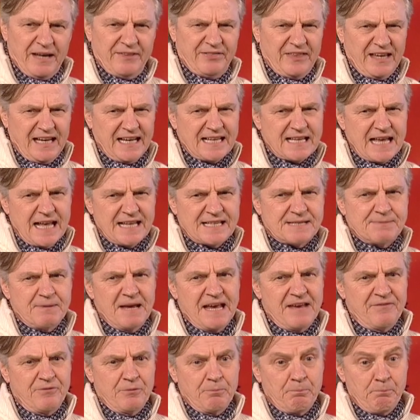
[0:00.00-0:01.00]
I think it's
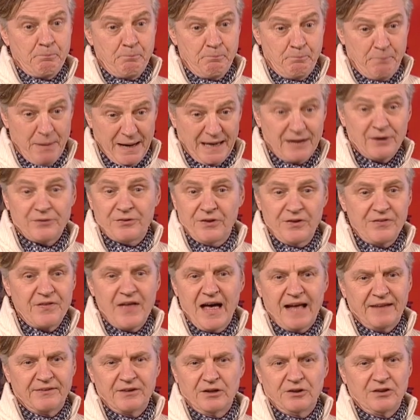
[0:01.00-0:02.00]
even bigger than that.